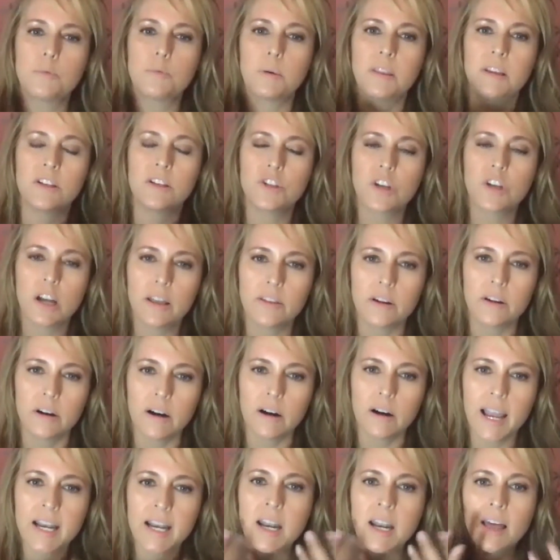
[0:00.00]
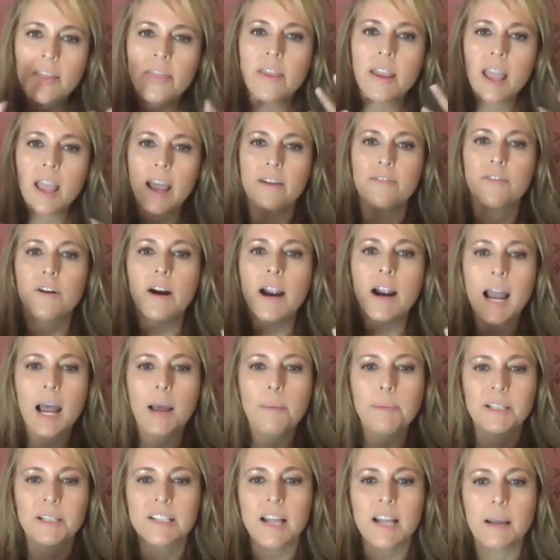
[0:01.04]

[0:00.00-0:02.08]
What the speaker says: with each other and nothing ever happens.